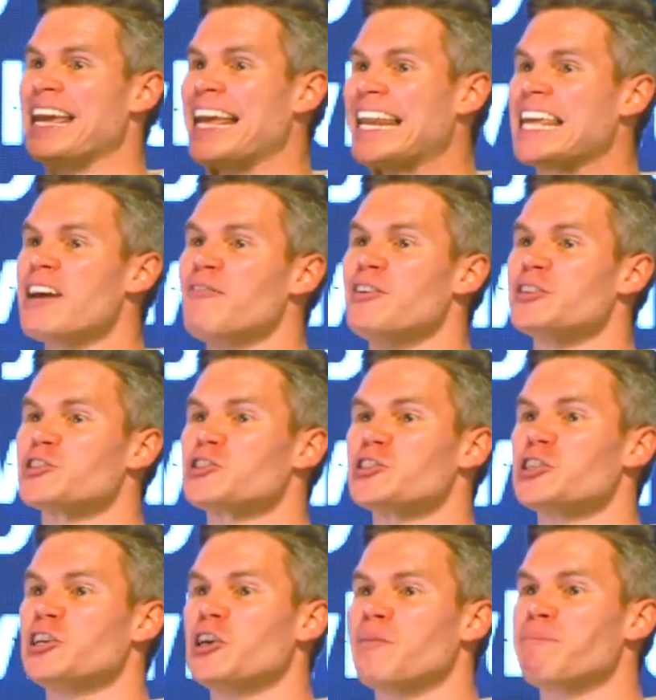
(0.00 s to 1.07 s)
any of us
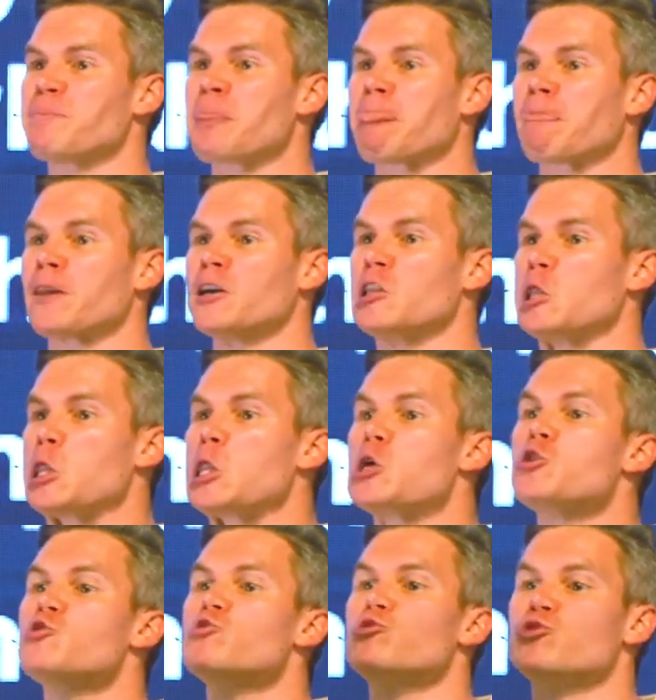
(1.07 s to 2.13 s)

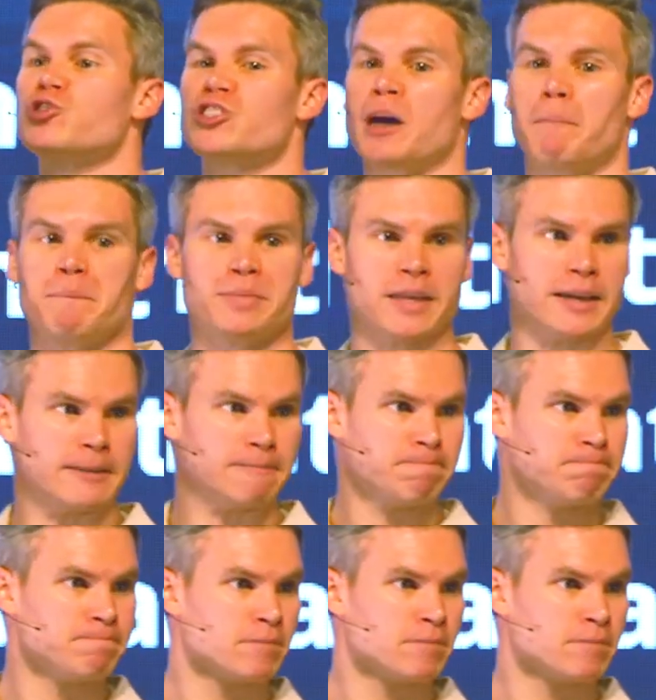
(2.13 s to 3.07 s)
lose something,